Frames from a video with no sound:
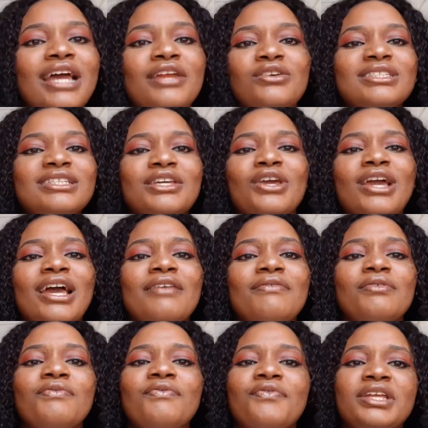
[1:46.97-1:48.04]
I don't think you can
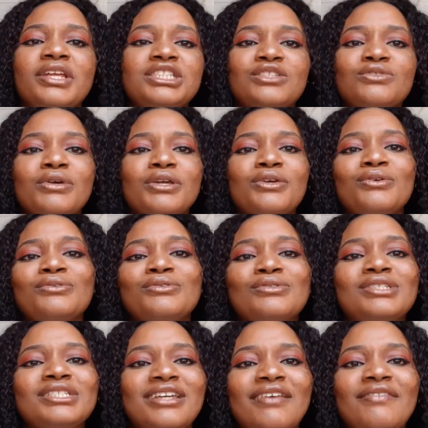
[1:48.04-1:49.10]
even finish when you go to
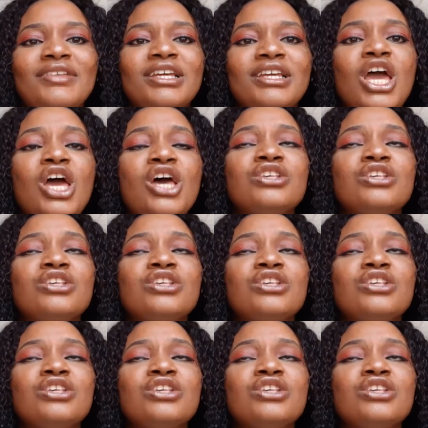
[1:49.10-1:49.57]
Jevnik.